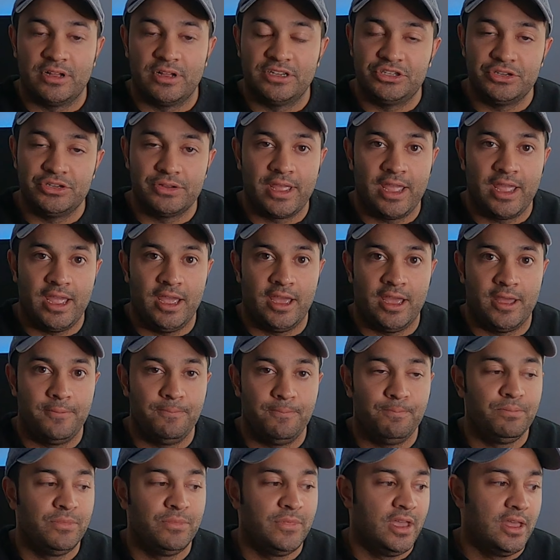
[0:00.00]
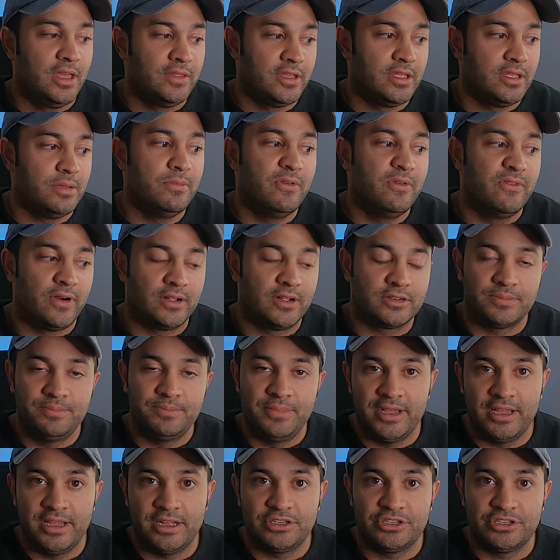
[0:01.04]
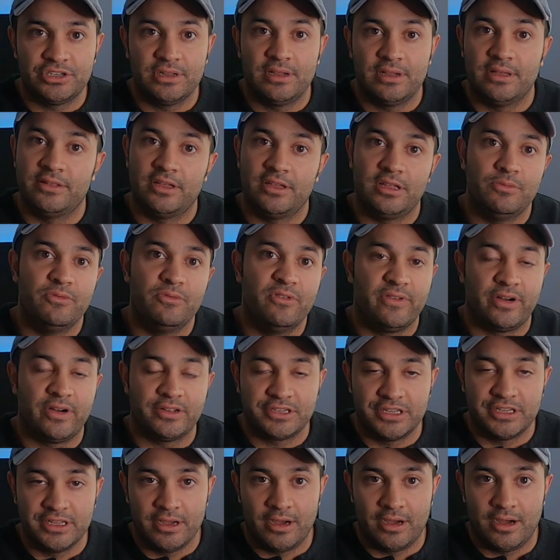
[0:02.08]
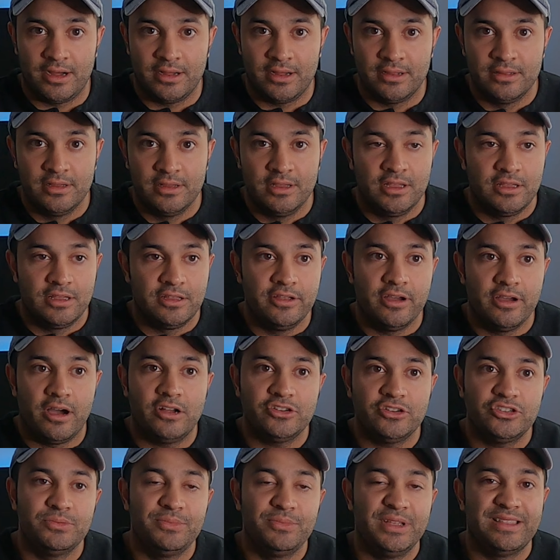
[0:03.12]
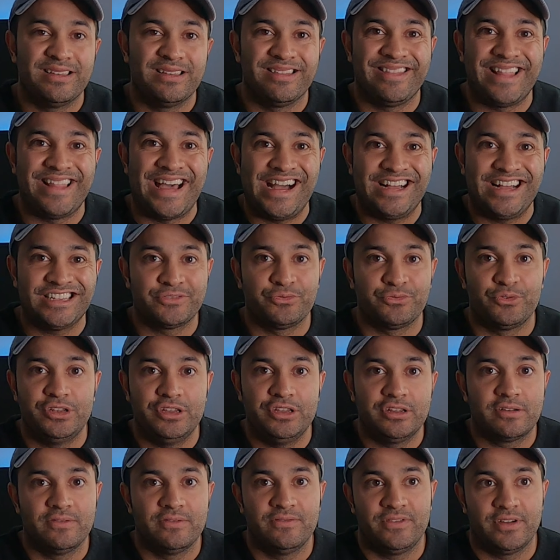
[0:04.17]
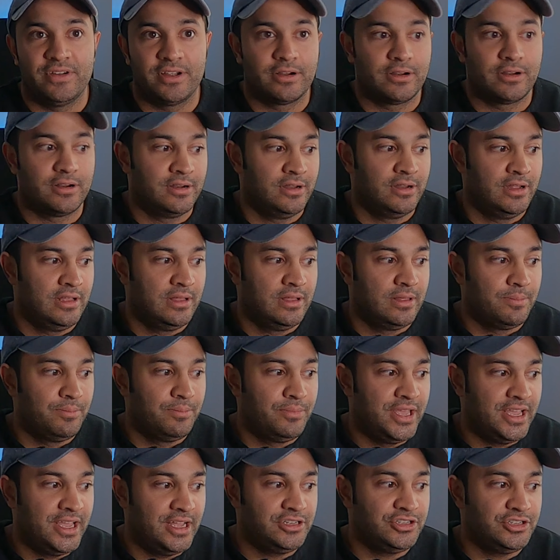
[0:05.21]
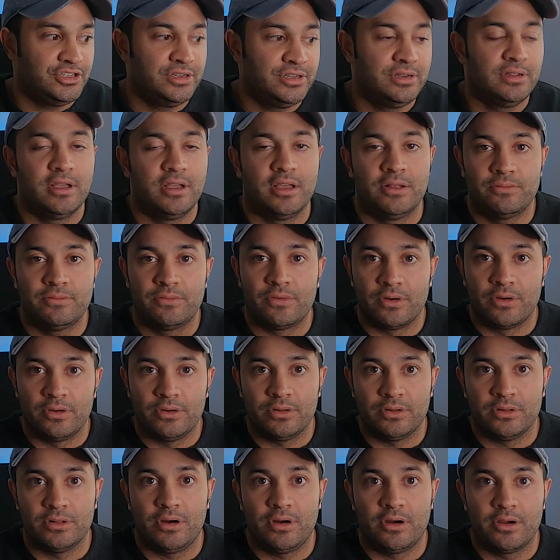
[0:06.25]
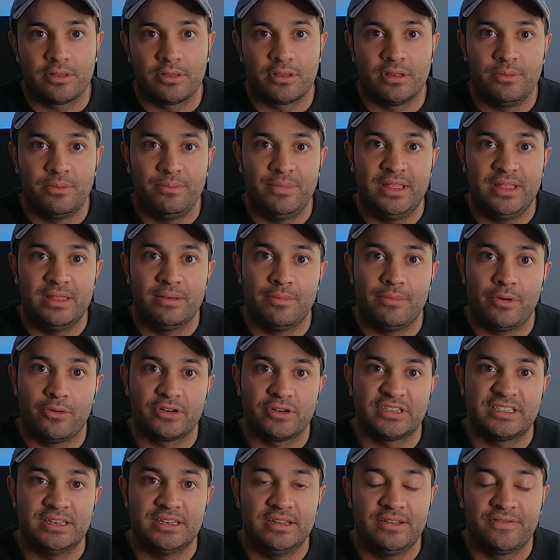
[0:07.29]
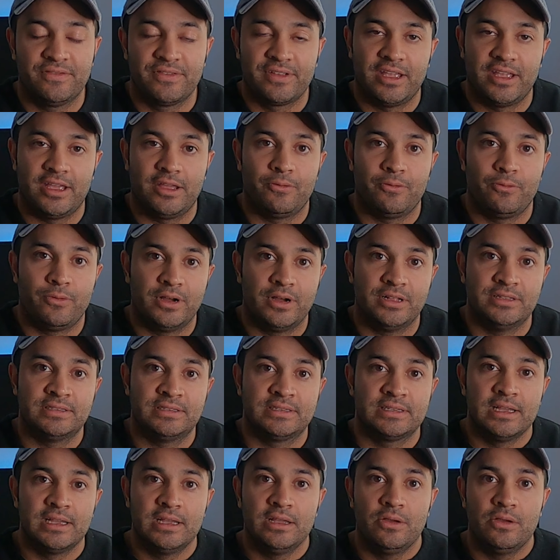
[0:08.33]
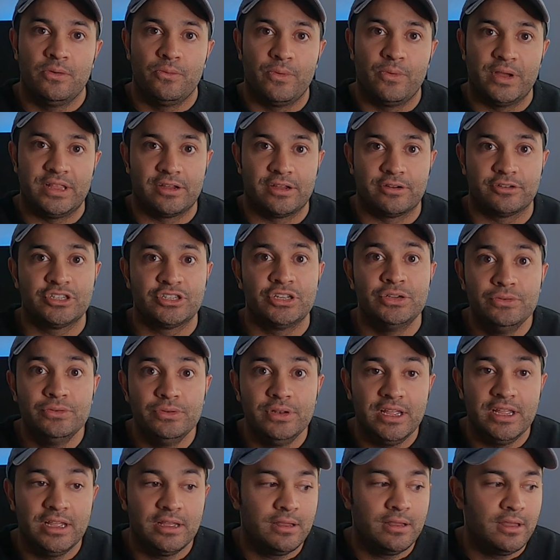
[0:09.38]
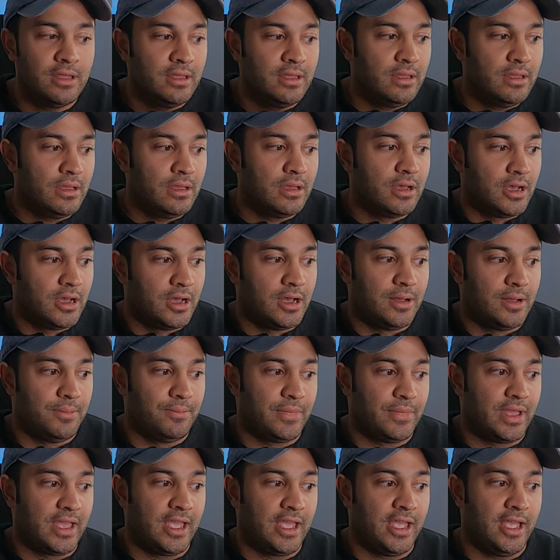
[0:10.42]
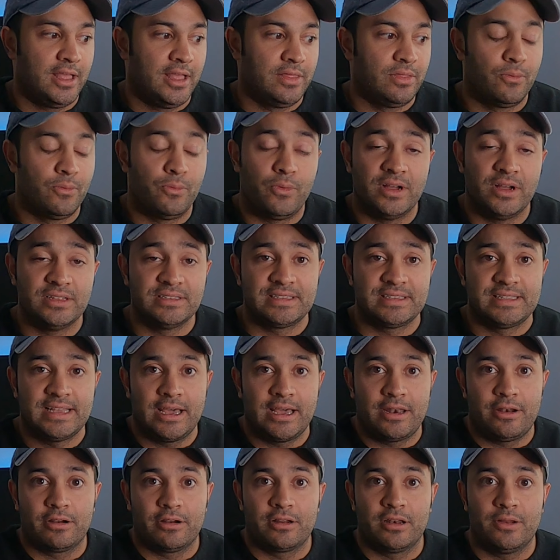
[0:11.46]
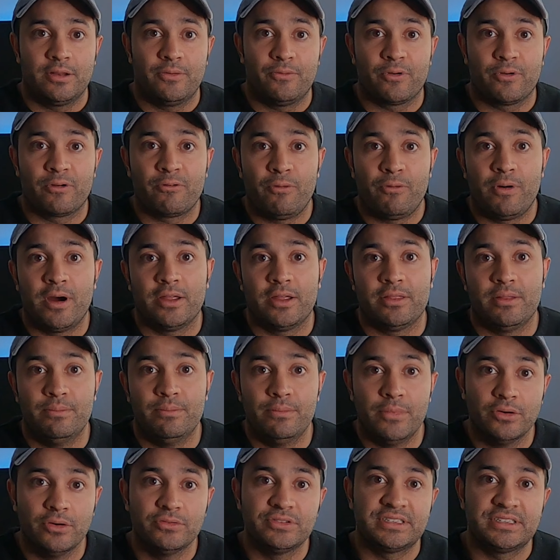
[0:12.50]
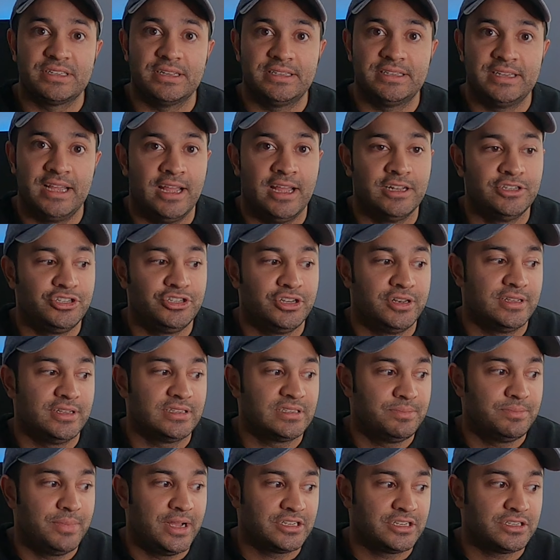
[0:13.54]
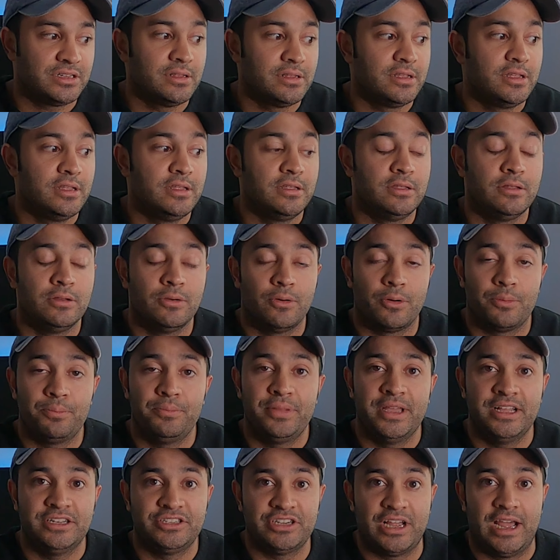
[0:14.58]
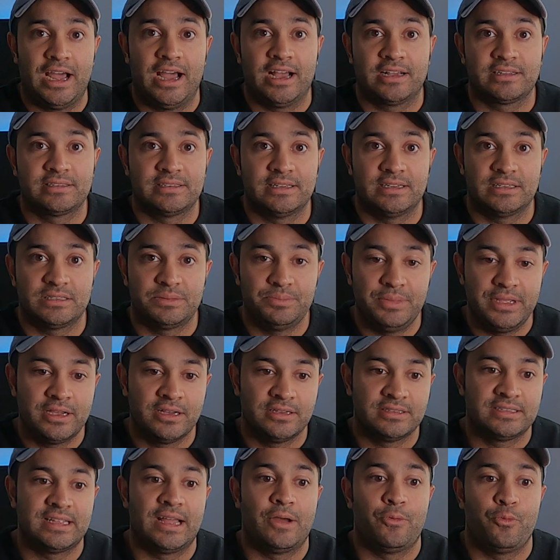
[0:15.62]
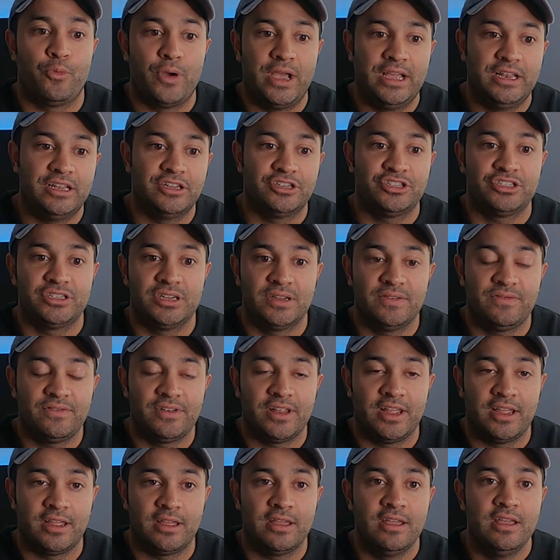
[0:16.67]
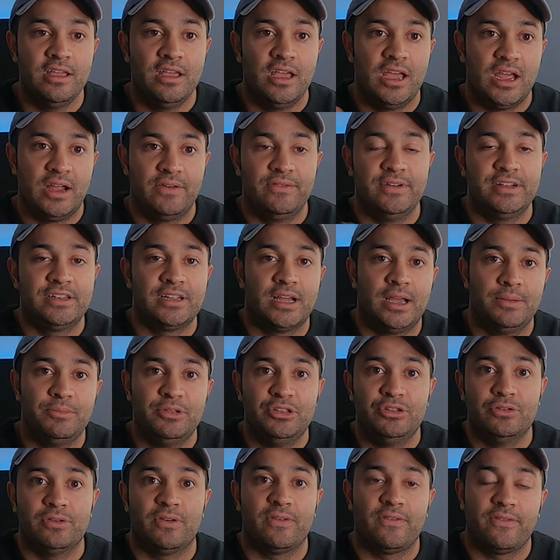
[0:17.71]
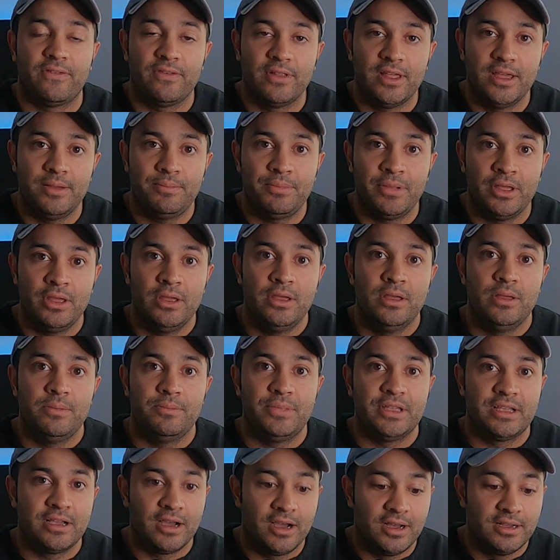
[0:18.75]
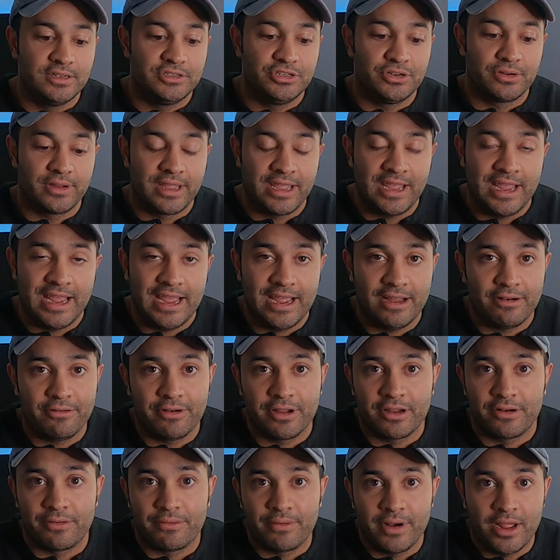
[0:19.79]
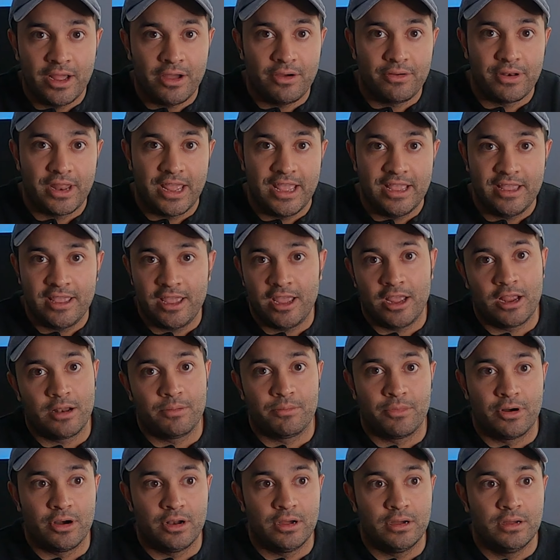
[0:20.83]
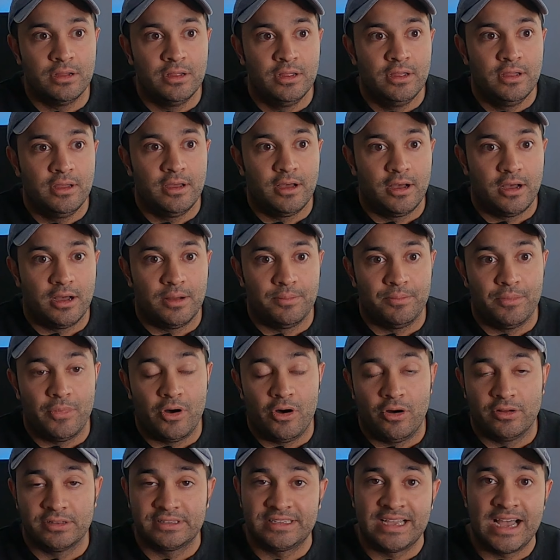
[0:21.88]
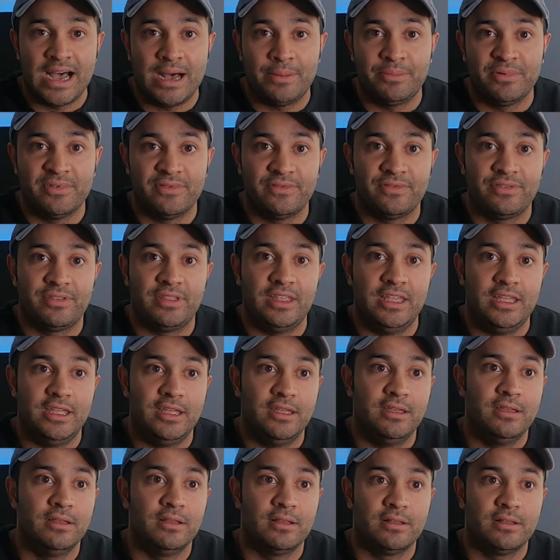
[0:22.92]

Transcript: as you can, and then you move on to pitch, and then you move on to yaw. Yaw should be the last one you configure. Pitch and roll are going to be the more significant ones when you're tuning, and the ones that are going to require the most attention, especially your pitch axis, because that weight is shifting every time you do a flip, because you're carrying around a camera on top of the